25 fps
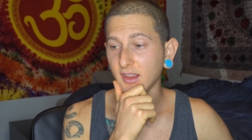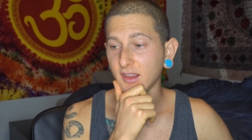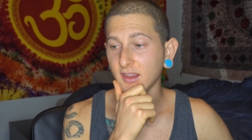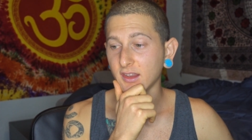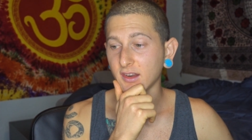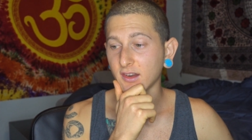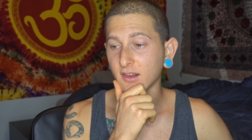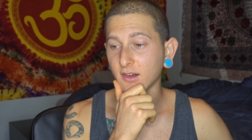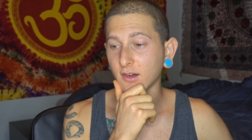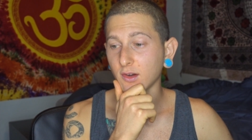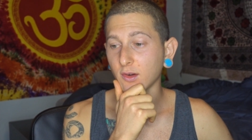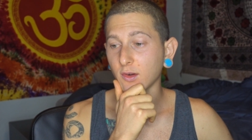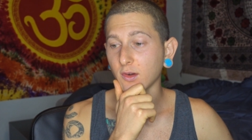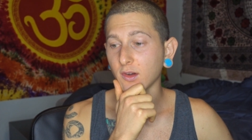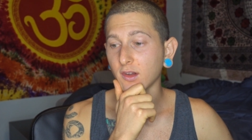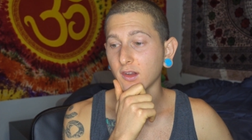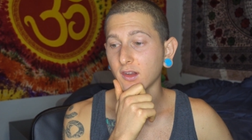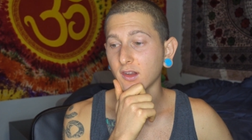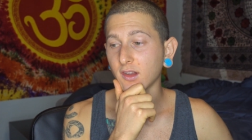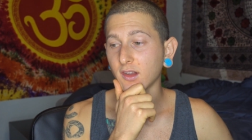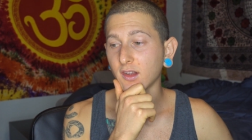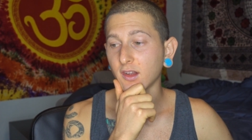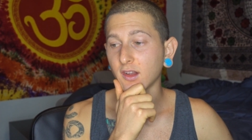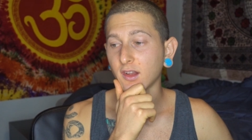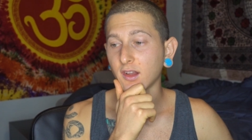You know,
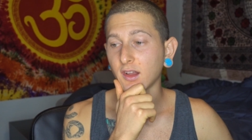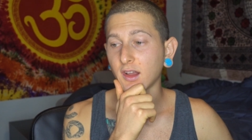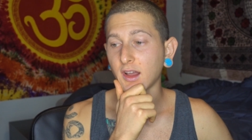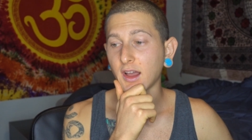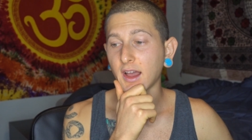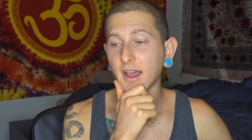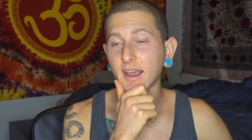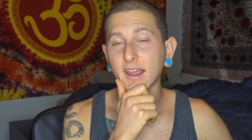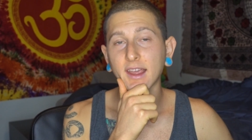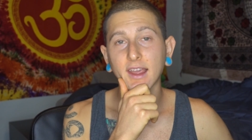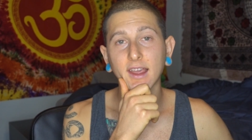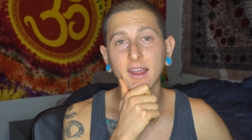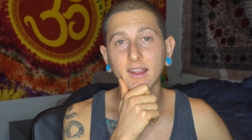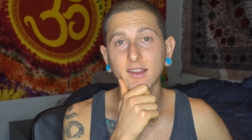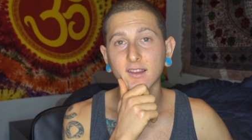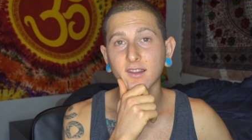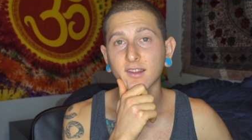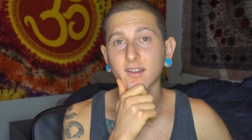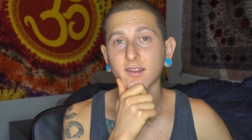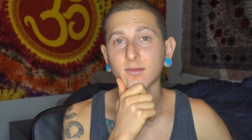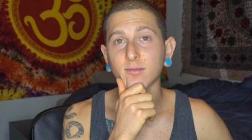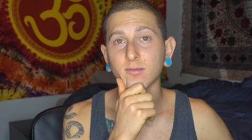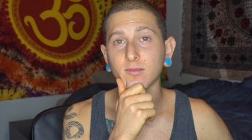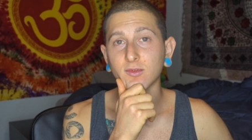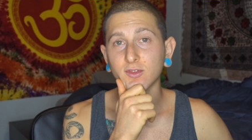I ate
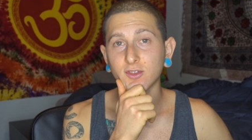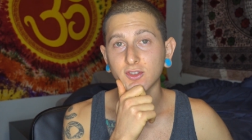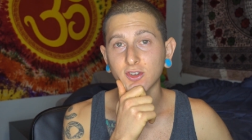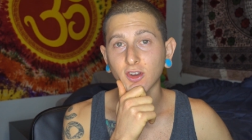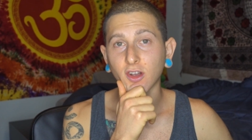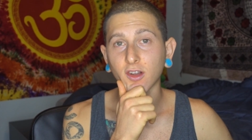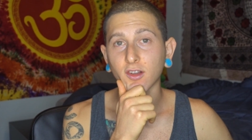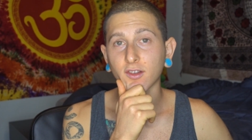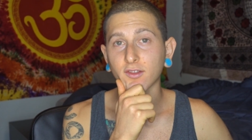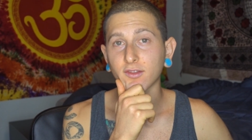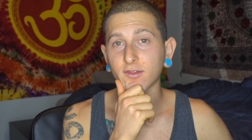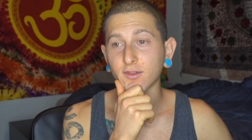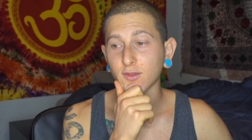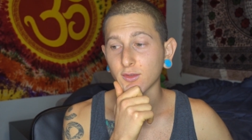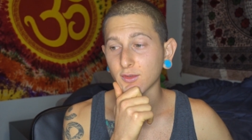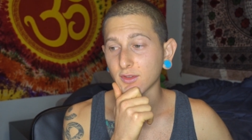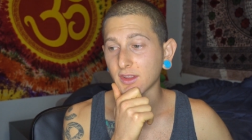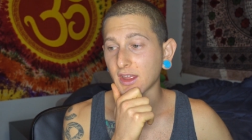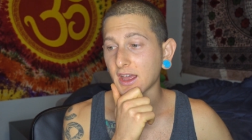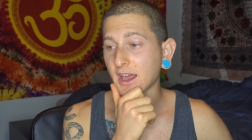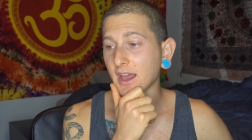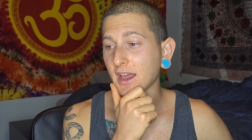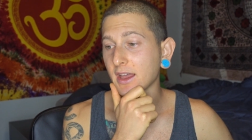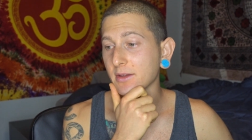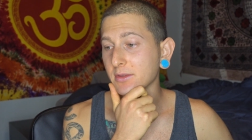some junk food.
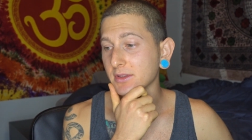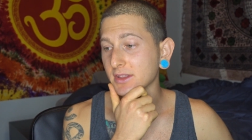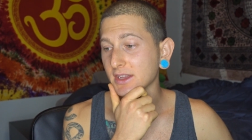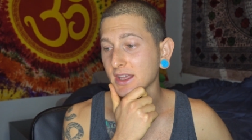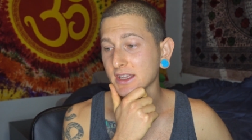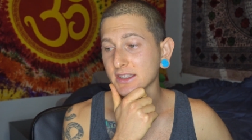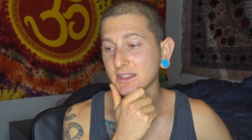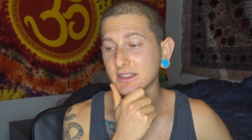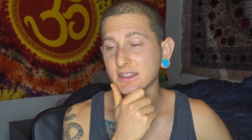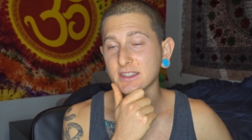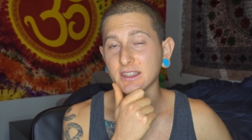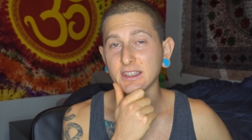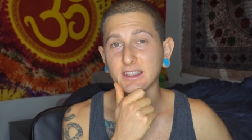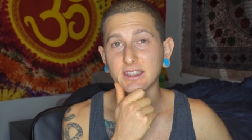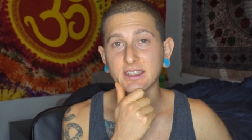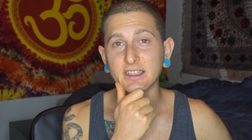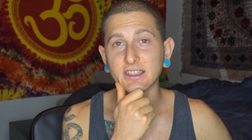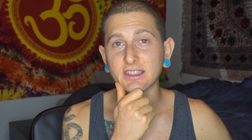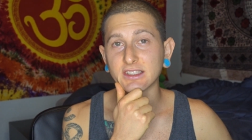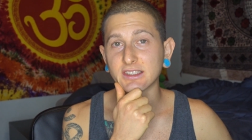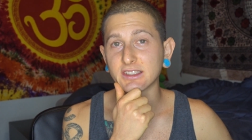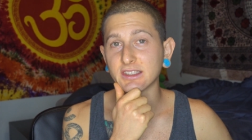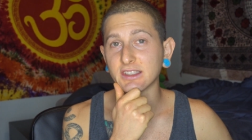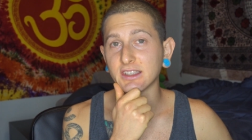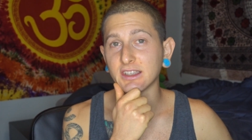That
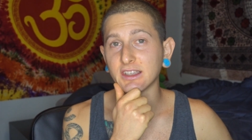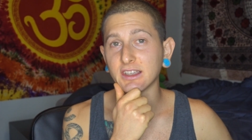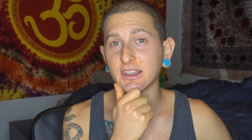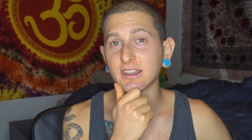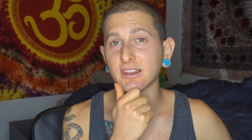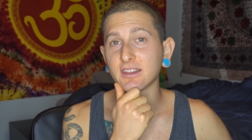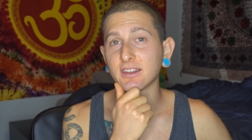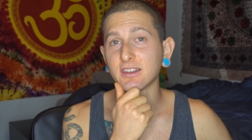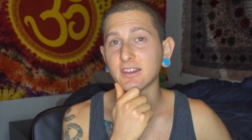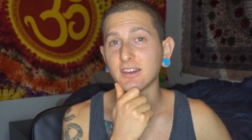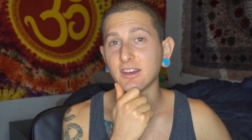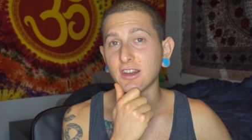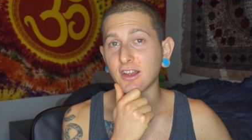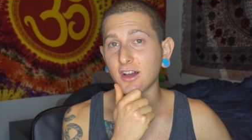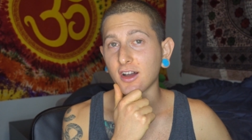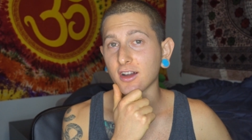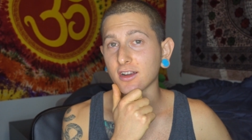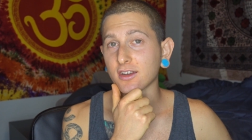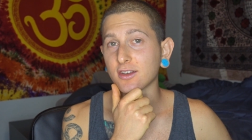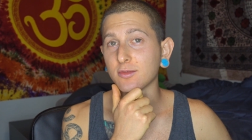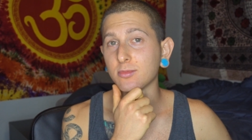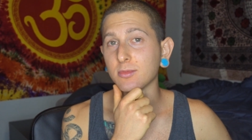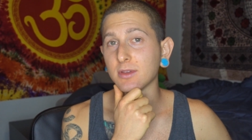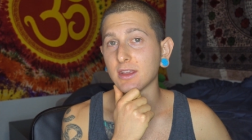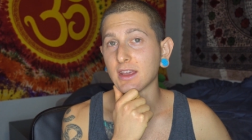CTC
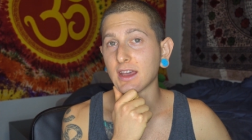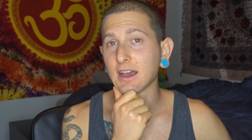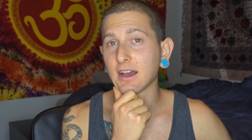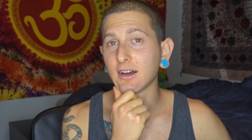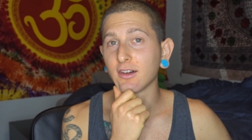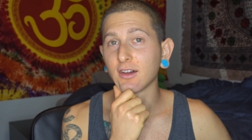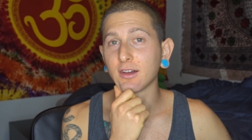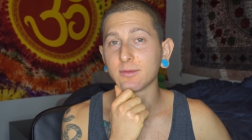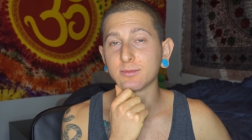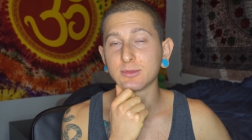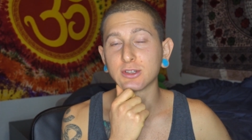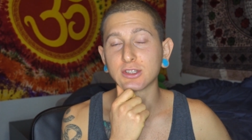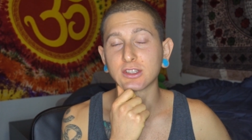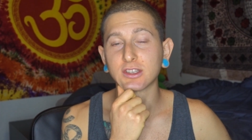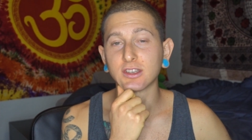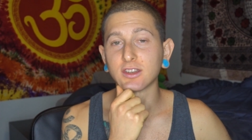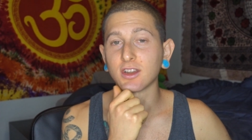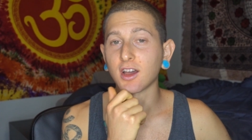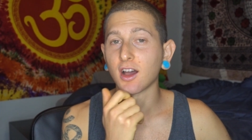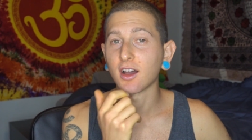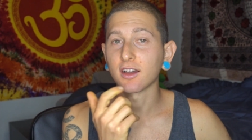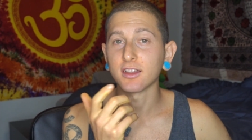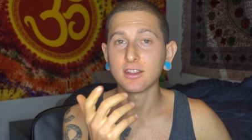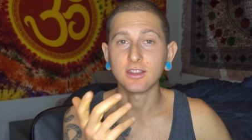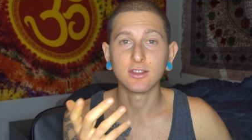knocked me out. I'm just
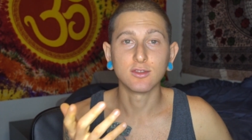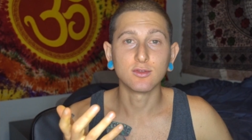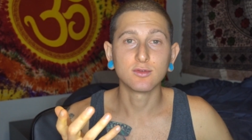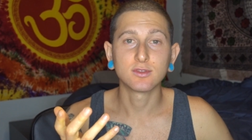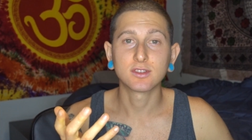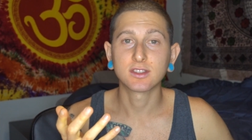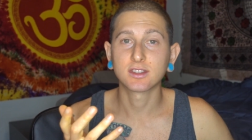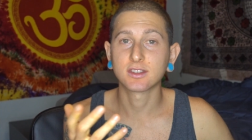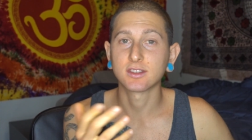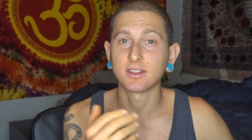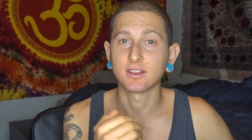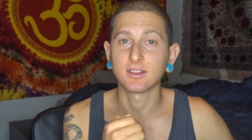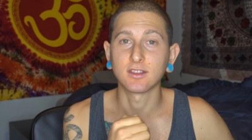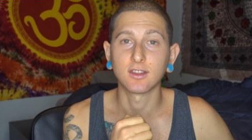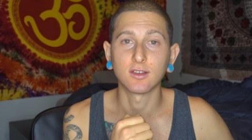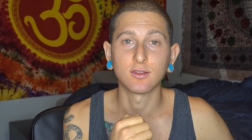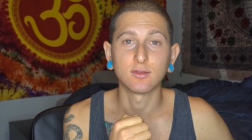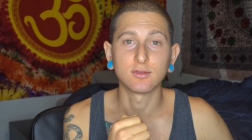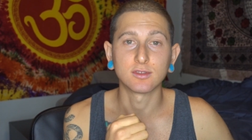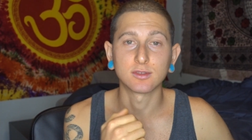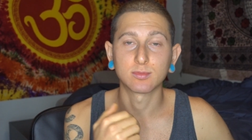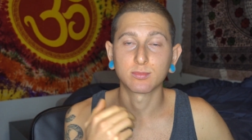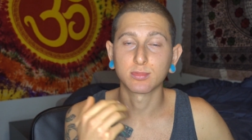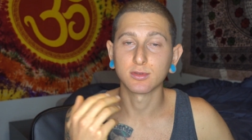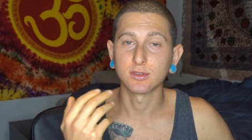not used to
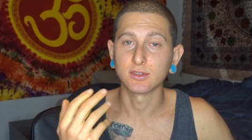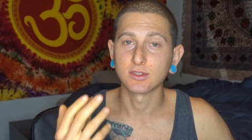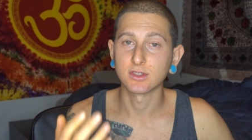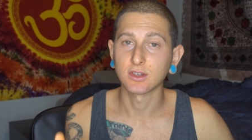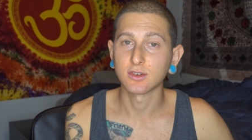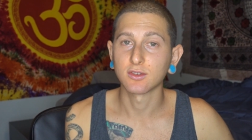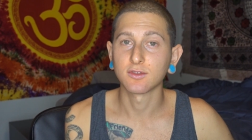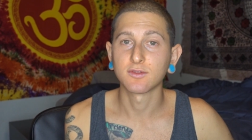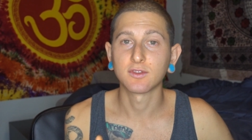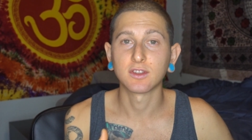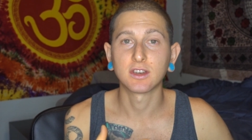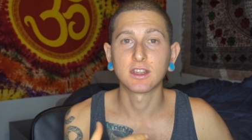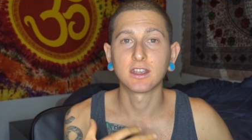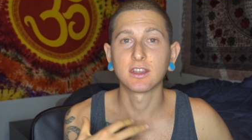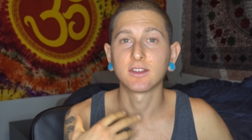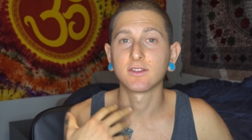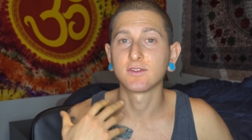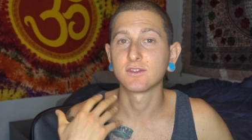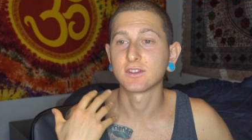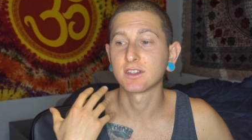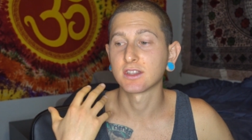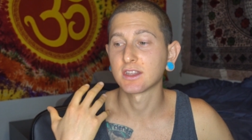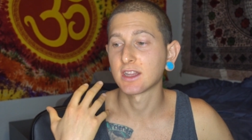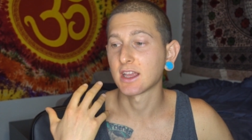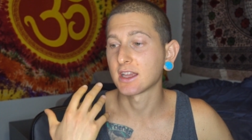those
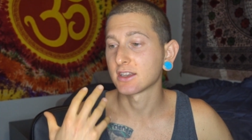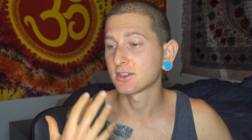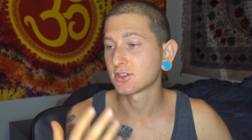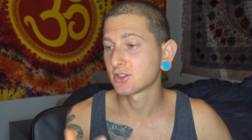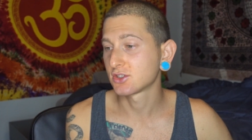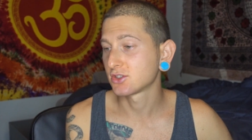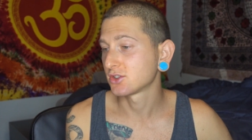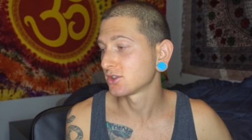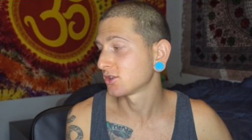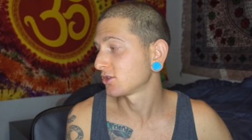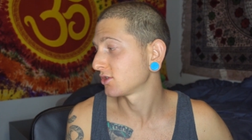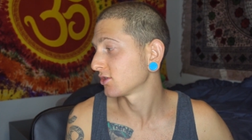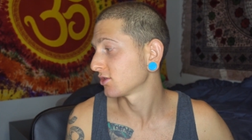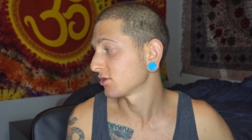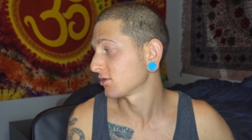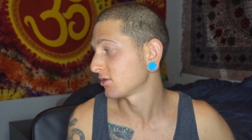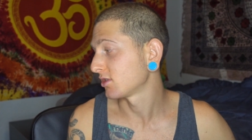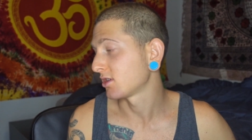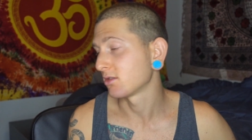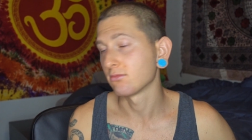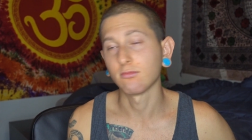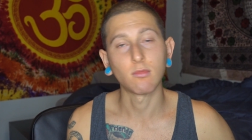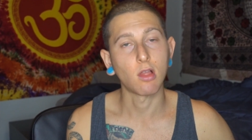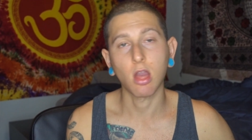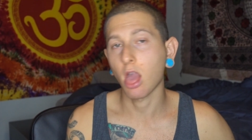preservatives and that sugar
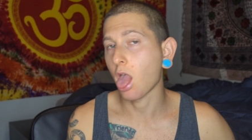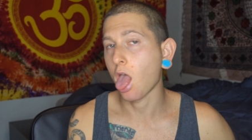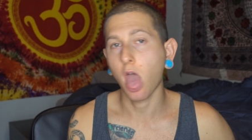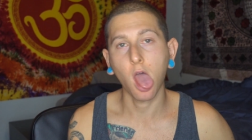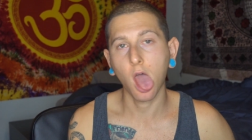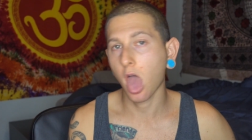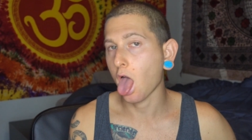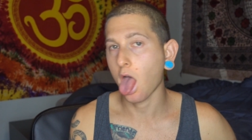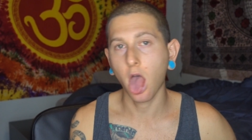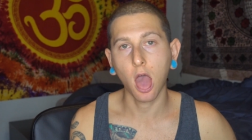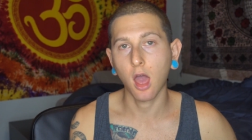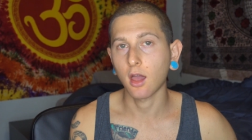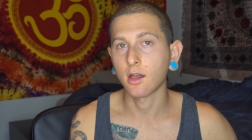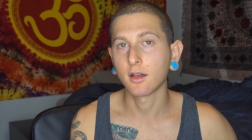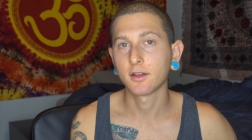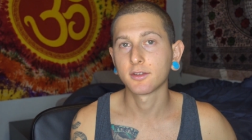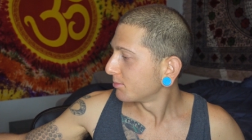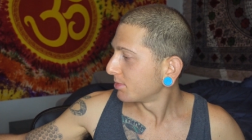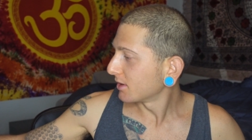and ugh.